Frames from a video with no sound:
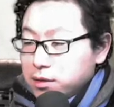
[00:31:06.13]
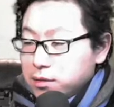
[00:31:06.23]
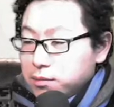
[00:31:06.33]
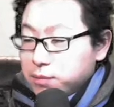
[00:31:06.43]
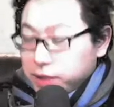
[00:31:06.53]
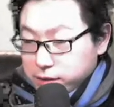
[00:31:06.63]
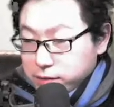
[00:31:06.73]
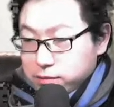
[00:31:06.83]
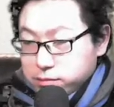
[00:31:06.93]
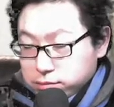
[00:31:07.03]
But
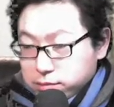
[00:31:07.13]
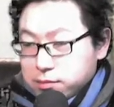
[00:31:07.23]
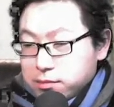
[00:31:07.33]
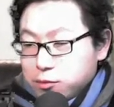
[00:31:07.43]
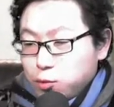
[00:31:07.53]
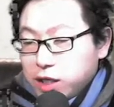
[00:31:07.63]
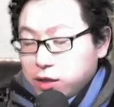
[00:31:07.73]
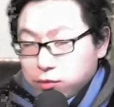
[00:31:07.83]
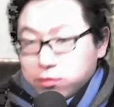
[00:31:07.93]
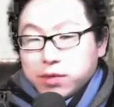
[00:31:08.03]
we
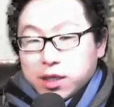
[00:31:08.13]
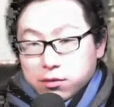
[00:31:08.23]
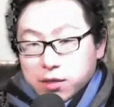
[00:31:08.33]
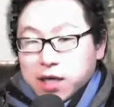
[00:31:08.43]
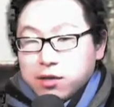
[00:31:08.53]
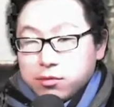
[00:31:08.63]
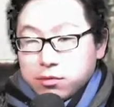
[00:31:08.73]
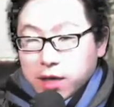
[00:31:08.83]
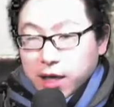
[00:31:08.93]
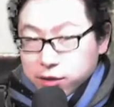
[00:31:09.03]
do. I
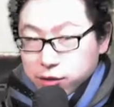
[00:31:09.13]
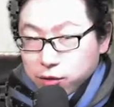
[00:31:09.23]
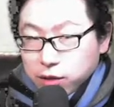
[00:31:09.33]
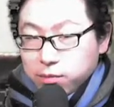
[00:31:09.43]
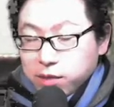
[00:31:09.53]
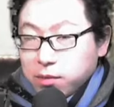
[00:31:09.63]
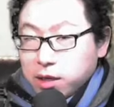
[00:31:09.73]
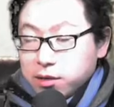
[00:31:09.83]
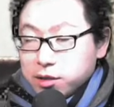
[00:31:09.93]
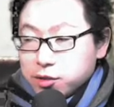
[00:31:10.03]
do enjoy it. My
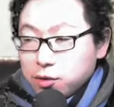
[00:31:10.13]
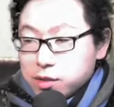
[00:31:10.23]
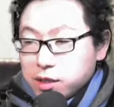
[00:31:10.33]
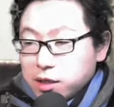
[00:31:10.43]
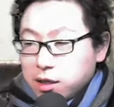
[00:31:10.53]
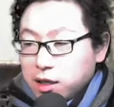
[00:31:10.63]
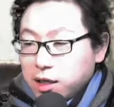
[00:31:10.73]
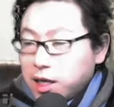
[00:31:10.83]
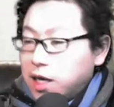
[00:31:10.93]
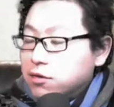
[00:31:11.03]
mother enjoys it. And
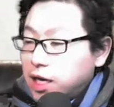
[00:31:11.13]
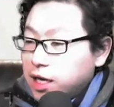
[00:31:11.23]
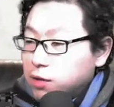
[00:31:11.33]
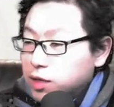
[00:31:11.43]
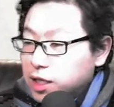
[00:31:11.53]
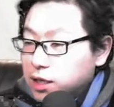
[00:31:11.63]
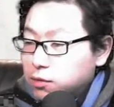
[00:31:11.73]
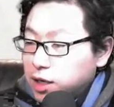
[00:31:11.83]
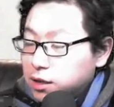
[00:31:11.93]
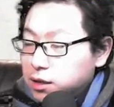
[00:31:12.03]
now I really
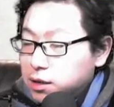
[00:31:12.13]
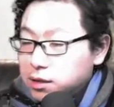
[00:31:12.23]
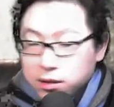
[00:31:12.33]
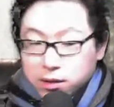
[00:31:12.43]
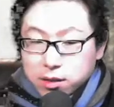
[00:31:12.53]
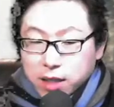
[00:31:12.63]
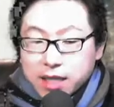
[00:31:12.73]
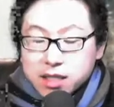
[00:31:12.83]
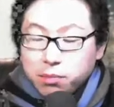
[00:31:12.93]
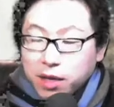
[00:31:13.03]
want to
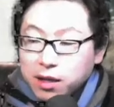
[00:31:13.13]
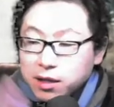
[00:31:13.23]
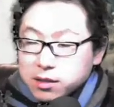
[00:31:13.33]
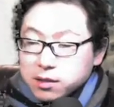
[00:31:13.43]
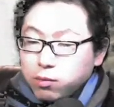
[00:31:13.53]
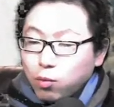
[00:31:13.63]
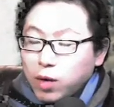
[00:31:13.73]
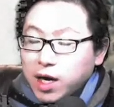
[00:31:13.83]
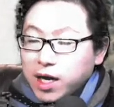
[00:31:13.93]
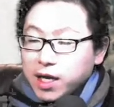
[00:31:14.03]
expand this,
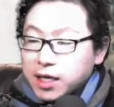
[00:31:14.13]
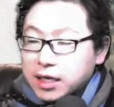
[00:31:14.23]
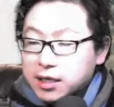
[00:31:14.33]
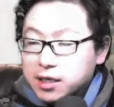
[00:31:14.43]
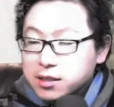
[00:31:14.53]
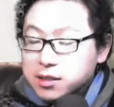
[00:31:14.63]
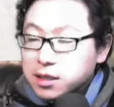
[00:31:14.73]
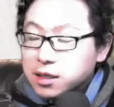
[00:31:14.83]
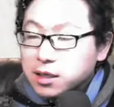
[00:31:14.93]
why it is